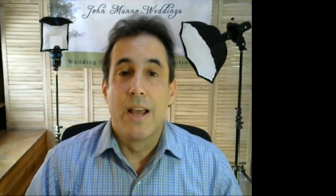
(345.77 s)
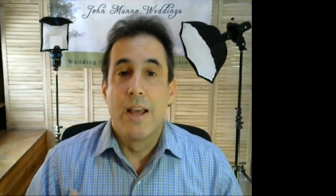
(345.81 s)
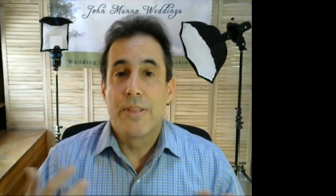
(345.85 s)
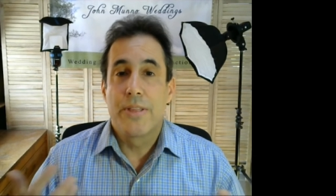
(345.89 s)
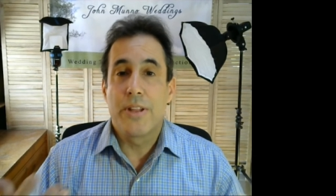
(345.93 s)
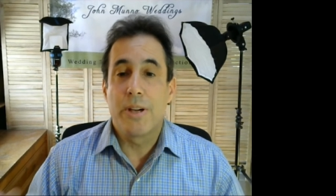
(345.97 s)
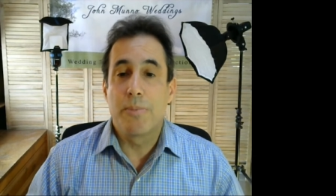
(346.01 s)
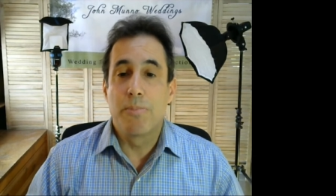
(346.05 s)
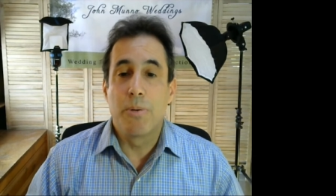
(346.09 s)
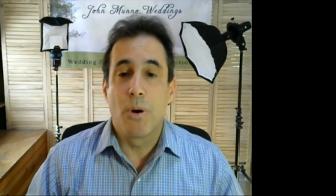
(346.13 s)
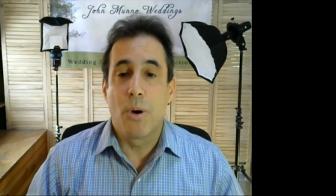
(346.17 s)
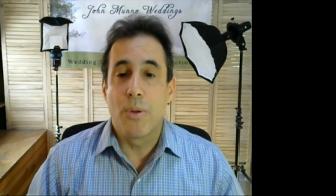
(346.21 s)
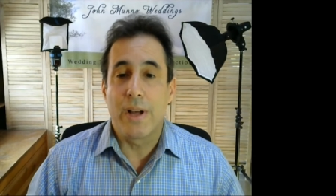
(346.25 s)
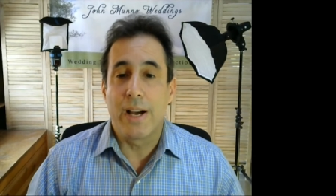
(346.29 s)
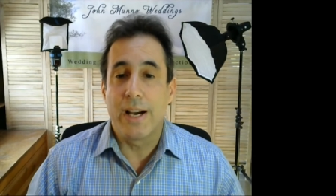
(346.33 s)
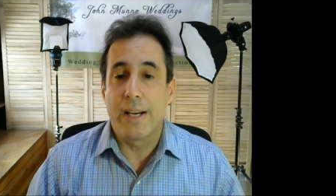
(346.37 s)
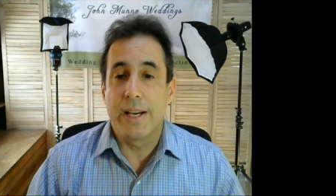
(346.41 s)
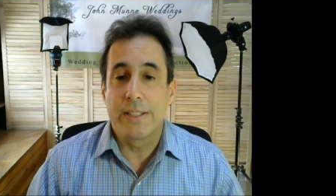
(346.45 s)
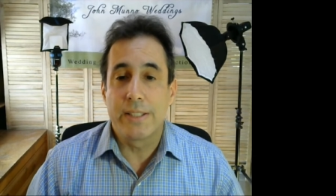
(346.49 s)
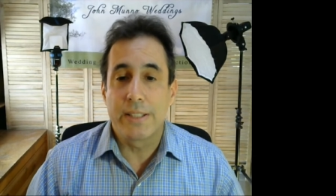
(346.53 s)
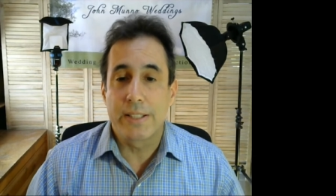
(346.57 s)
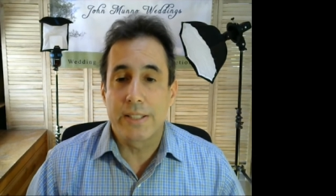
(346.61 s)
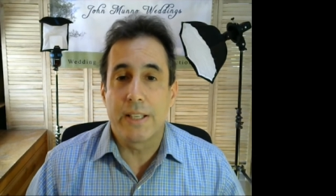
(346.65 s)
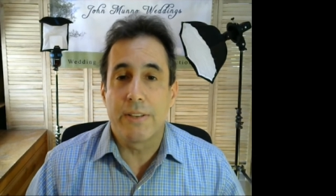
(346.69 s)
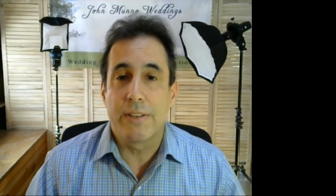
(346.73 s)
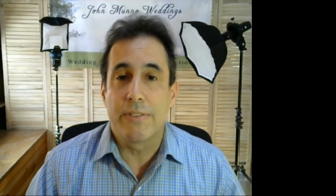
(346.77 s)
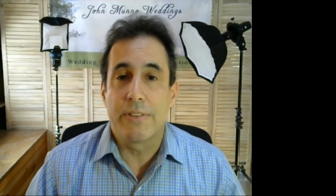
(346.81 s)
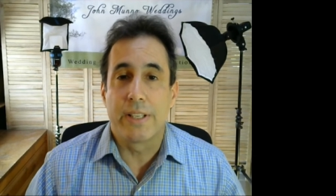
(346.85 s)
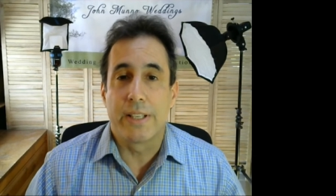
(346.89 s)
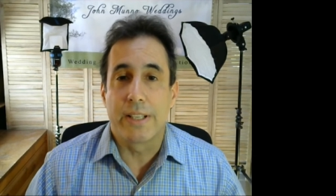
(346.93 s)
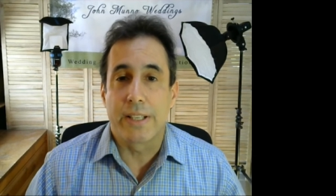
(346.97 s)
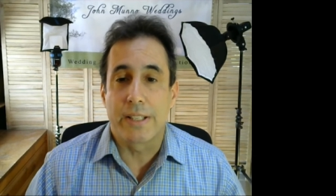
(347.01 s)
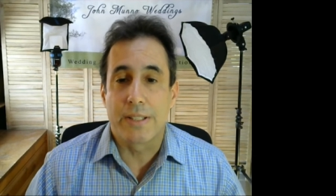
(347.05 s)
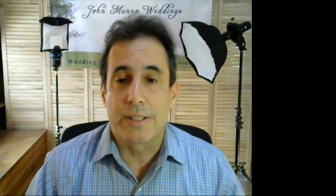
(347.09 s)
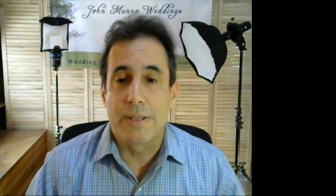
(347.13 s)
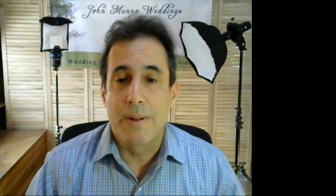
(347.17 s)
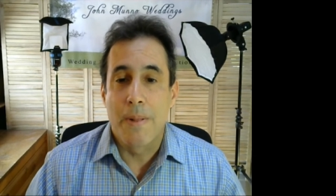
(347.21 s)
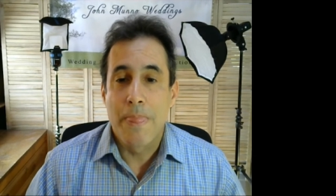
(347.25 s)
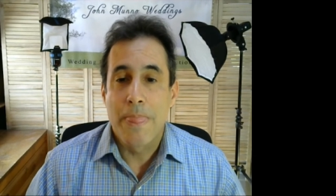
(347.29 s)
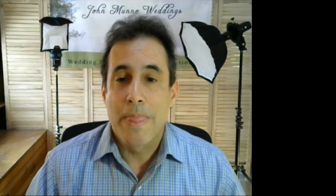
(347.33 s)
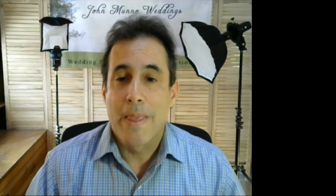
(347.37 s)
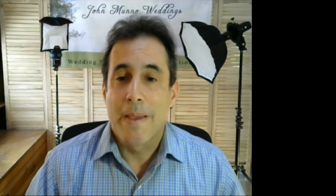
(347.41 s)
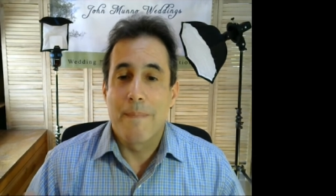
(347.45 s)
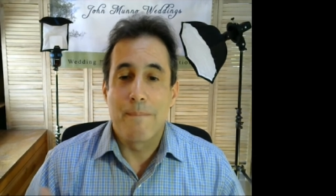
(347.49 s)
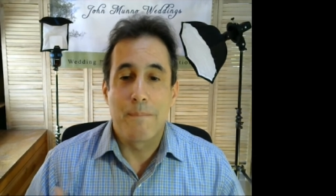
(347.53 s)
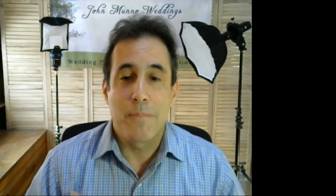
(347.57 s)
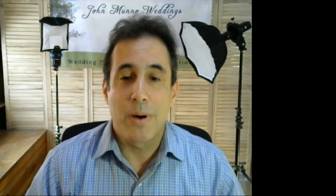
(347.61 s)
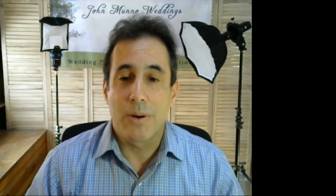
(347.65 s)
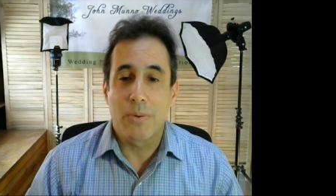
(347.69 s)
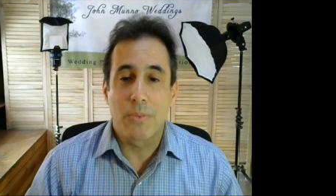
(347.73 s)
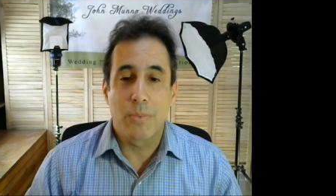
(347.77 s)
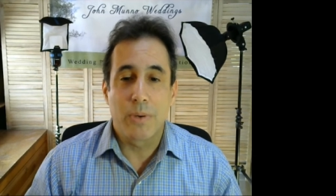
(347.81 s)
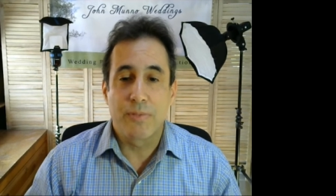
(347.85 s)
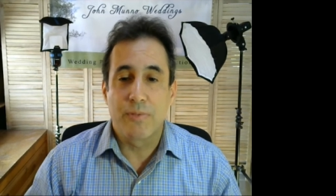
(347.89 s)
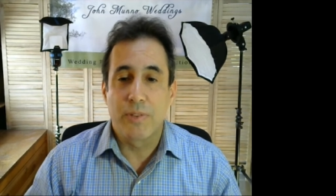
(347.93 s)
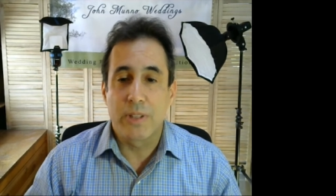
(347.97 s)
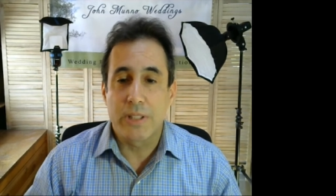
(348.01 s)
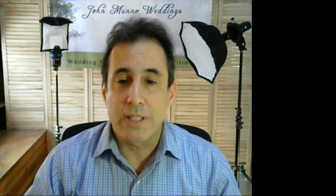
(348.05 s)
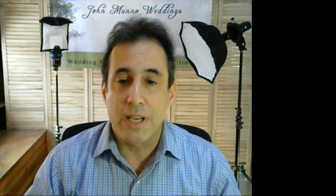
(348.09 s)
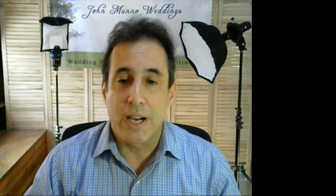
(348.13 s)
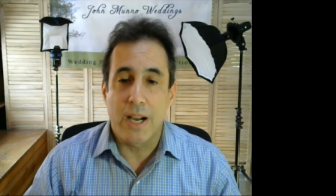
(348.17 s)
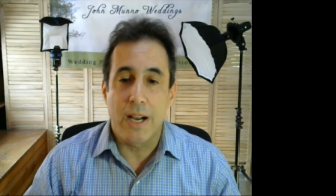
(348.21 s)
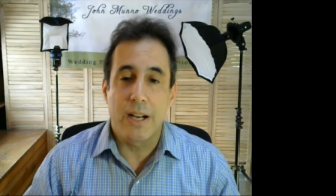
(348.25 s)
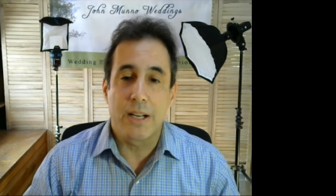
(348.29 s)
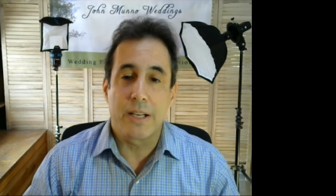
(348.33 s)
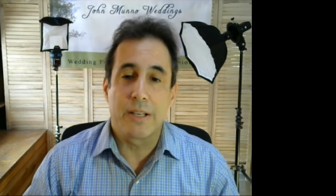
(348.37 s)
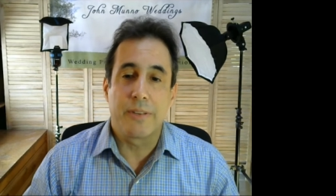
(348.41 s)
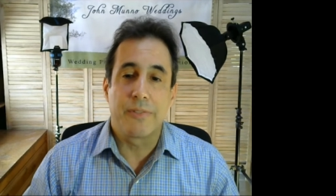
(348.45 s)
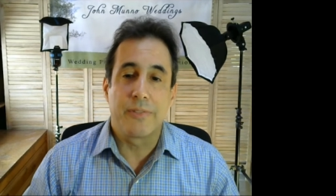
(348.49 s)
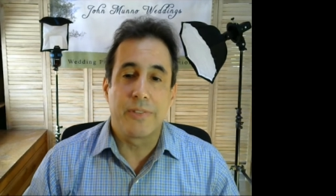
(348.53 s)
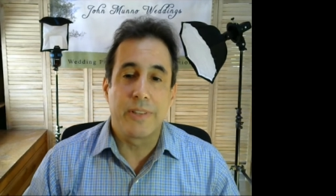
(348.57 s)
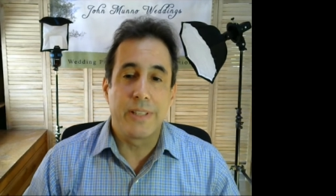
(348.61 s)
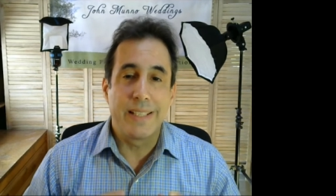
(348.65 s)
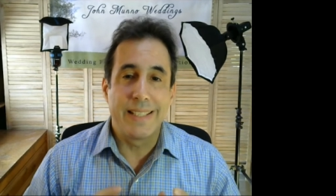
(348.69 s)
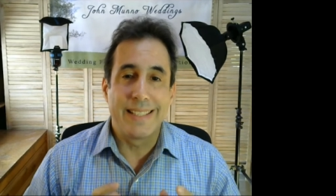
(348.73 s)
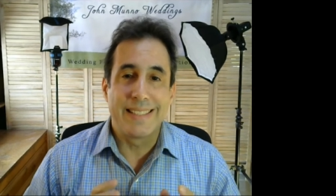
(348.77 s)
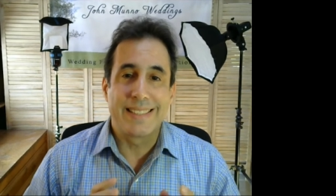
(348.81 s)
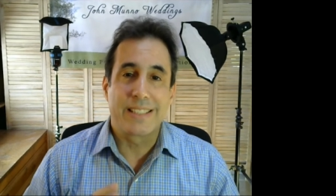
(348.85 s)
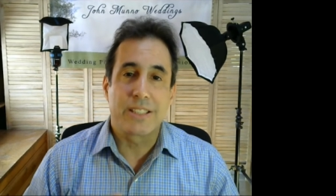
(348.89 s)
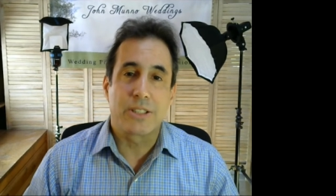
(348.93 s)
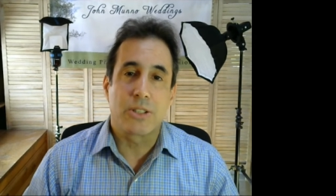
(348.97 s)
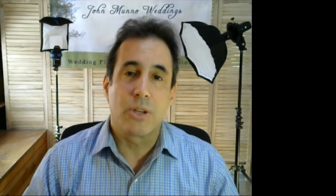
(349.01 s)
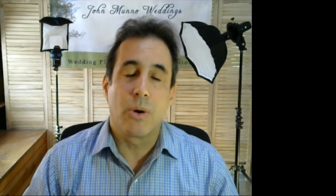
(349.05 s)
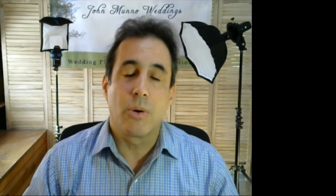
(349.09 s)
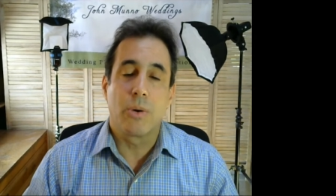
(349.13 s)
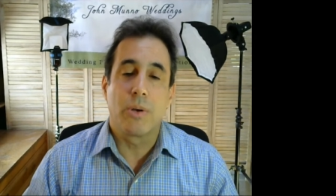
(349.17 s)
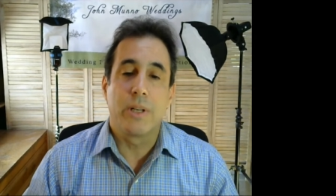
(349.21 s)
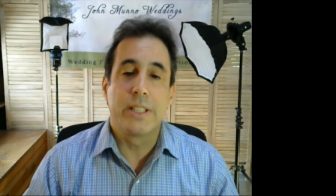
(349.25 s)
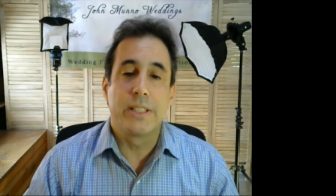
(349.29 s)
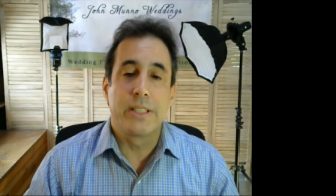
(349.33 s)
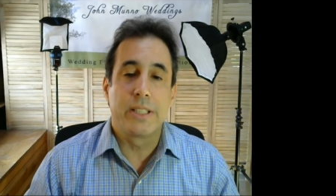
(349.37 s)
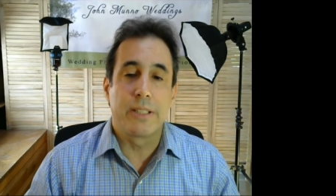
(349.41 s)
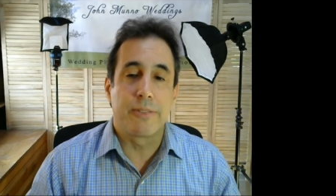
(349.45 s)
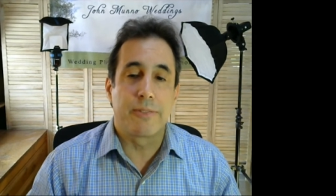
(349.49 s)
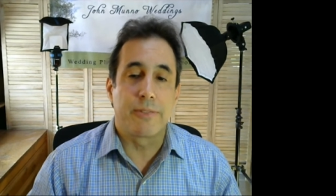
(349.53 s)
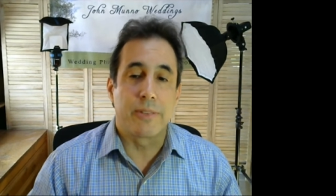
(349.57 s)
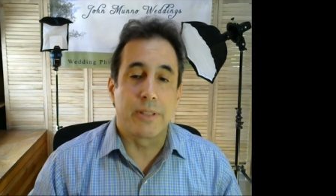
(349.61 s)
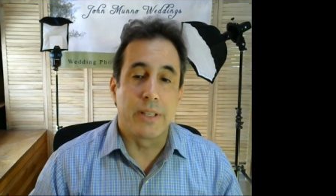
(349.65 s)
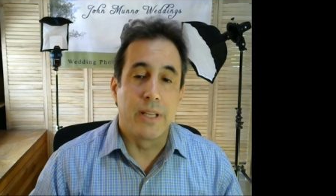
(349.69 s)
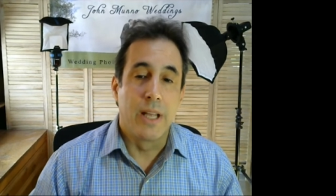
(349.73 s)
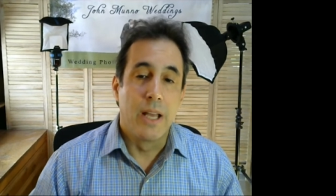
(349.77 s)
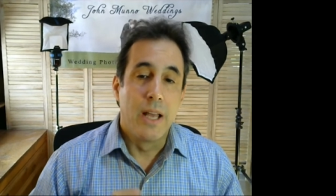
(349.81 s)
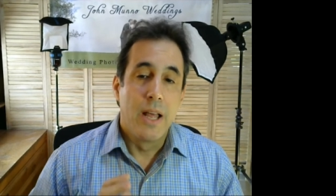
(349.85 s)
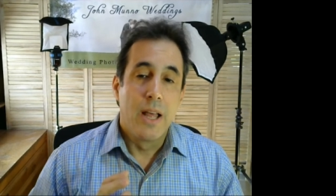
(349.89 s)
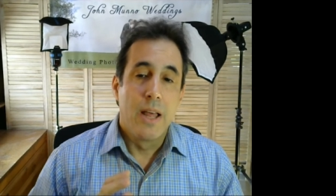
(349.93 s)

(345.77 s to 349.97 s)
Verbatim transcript: They're both Honda Civics, but with photography, it's totally different.